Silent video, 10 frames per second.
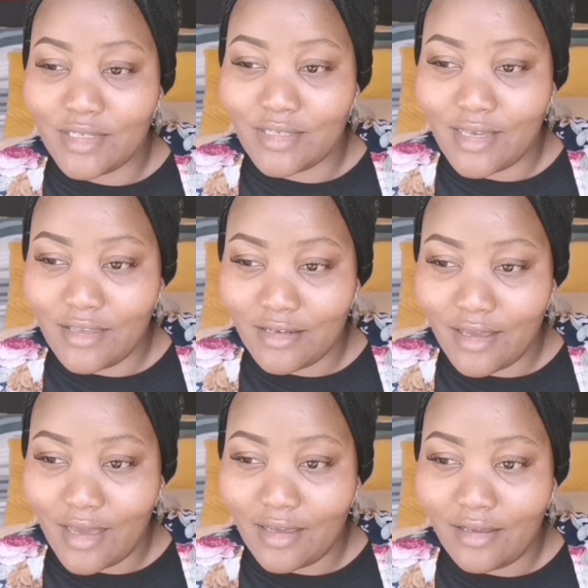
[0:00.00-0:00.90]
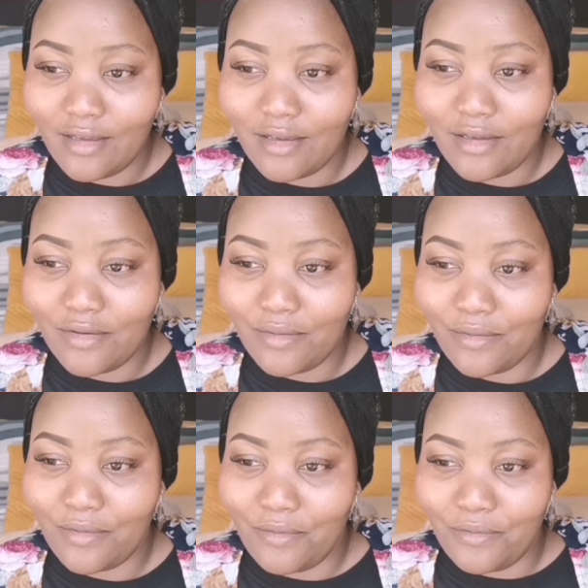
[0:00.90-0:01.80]
this Kenyan guy.
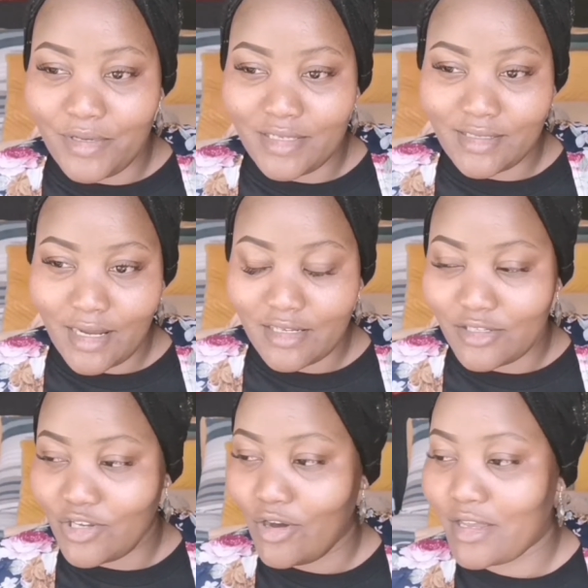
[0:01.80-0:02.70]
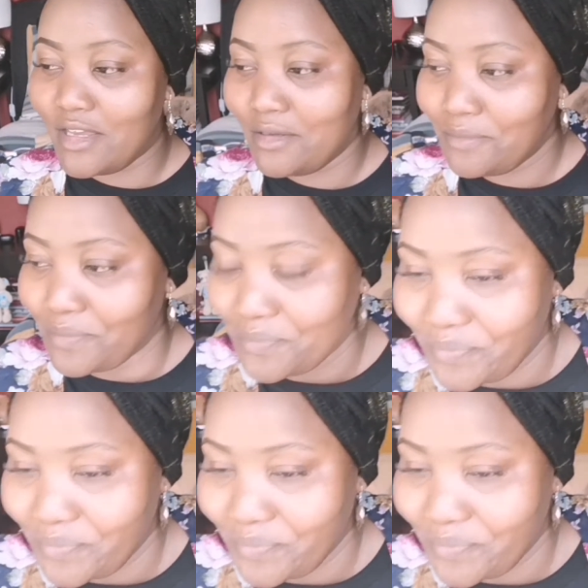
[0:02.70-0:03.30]
We started talking.